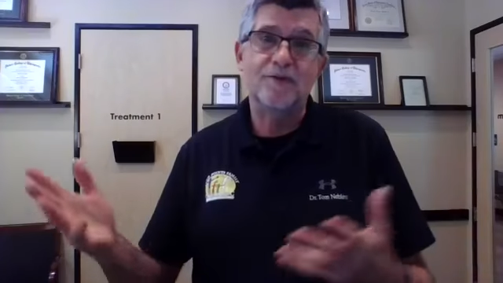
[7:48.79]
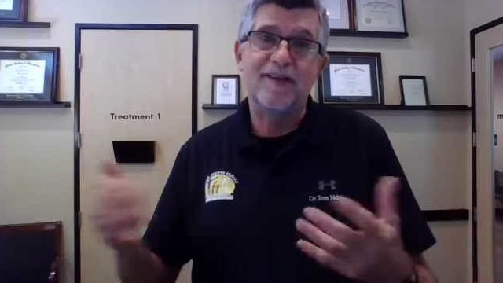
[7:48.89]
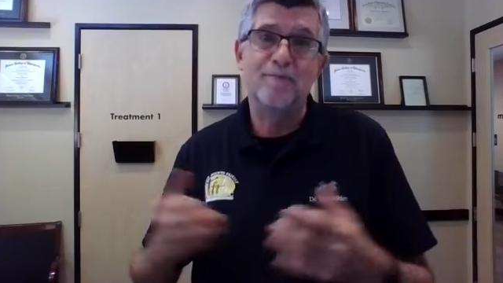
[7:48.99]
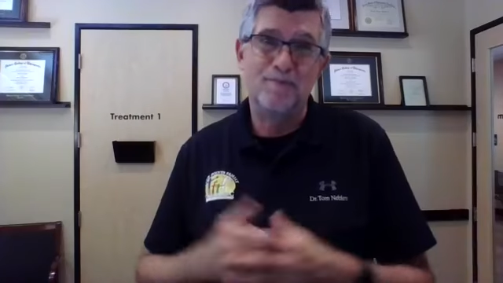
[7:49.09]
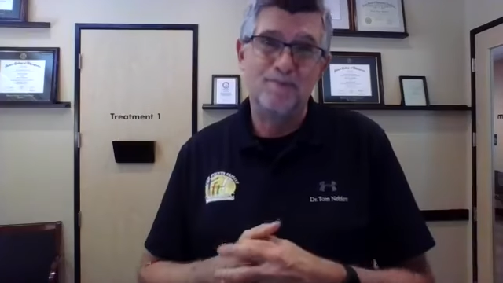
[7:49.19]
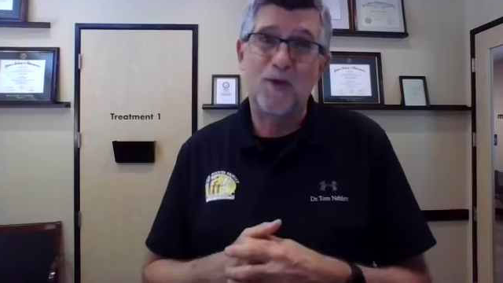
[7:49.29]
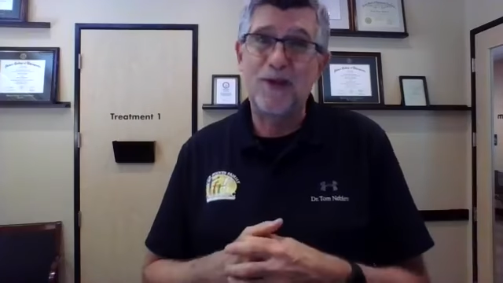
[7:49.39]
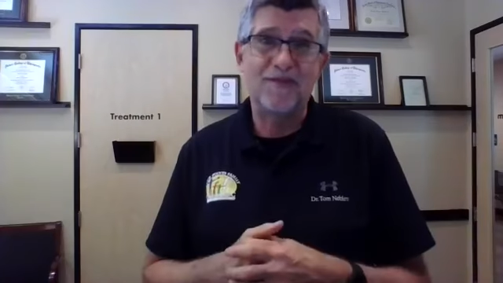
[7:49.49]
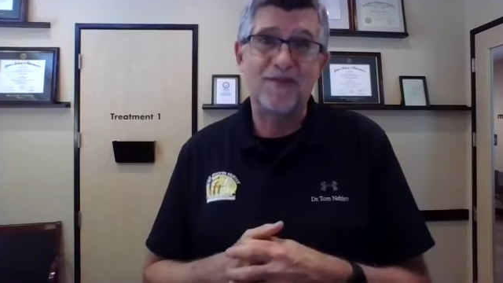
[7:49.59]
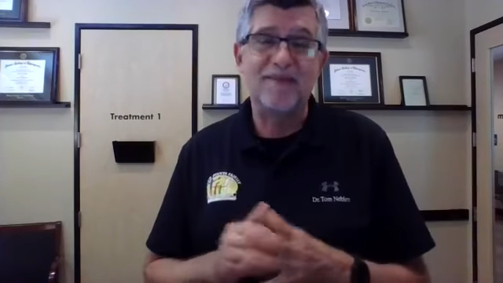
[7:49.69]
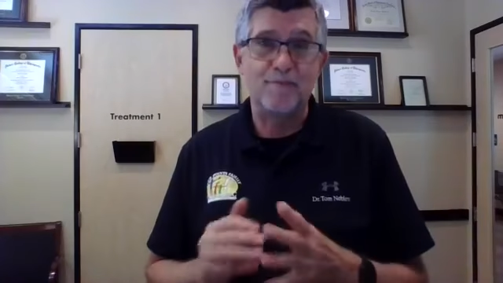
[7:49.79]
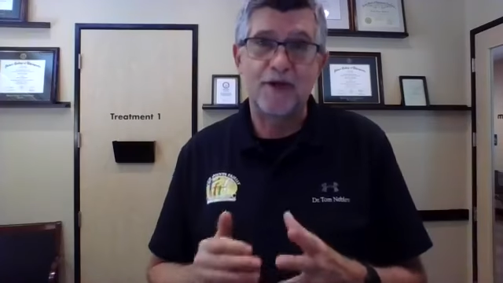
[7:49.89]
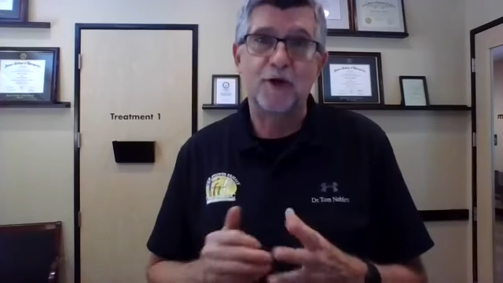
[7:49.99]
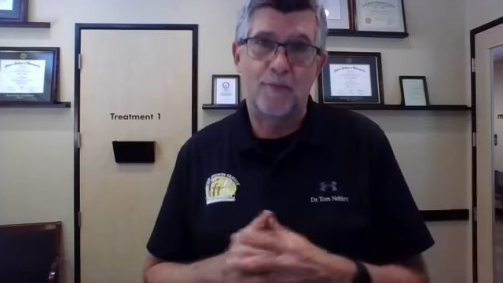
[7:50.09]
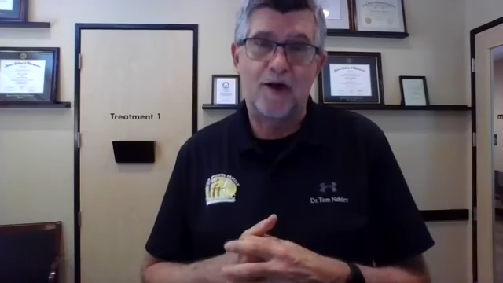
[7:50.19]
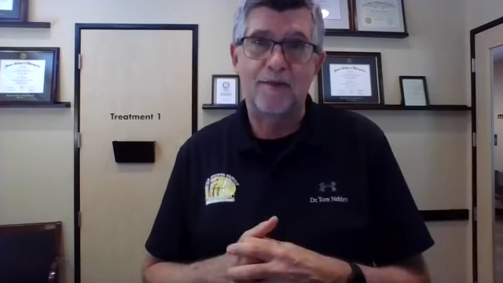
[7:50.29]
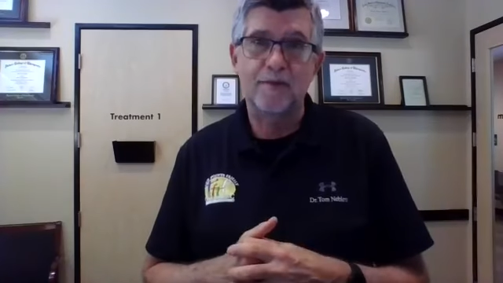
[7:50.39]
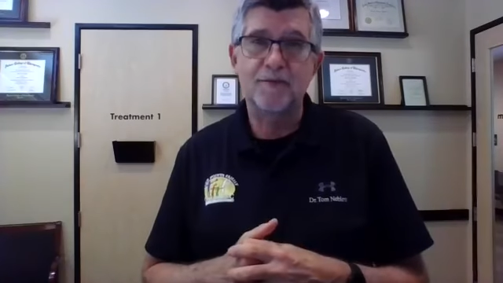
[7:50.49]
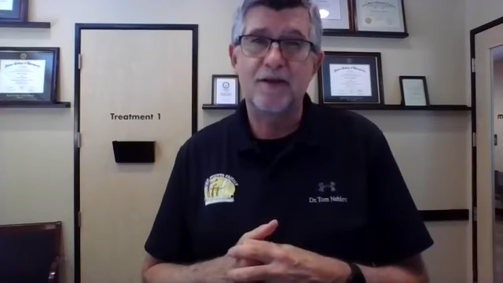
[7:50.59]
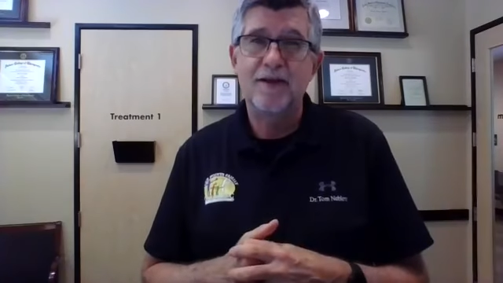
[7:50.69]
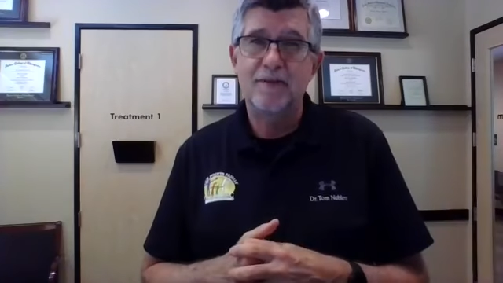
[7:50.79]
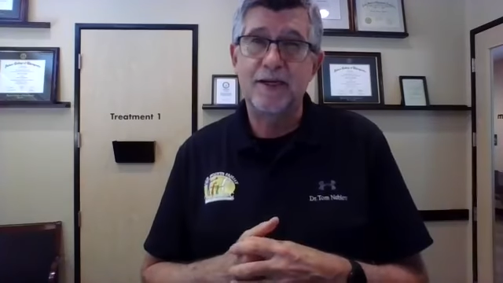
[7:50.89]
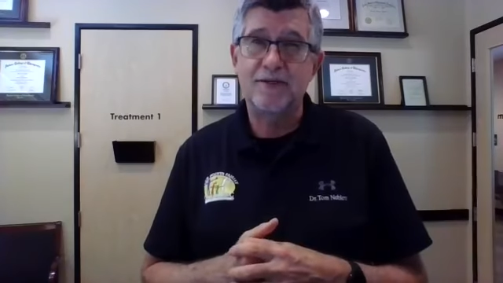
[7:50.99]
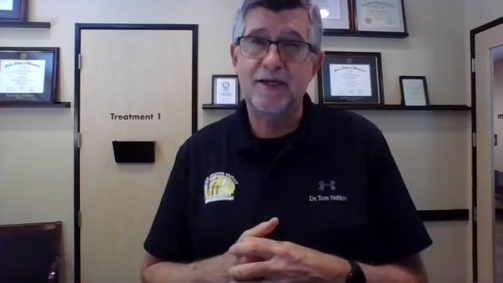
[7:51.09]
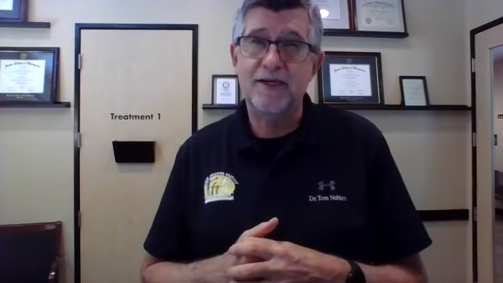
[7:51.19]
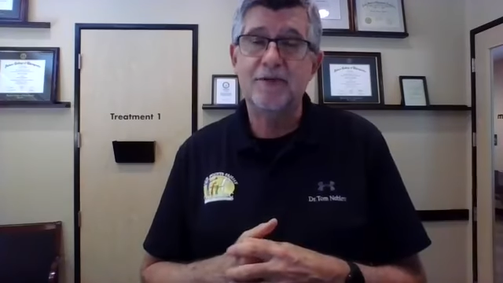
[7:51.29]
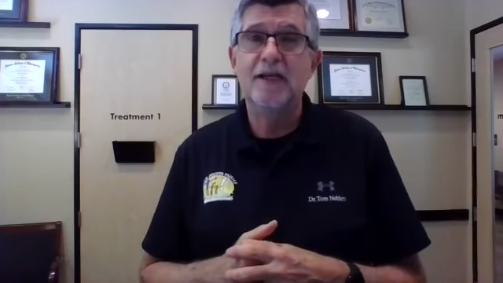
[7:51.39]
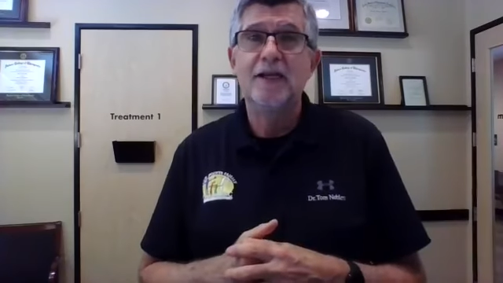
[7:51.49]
they don't have to have bigger problems. Make sense?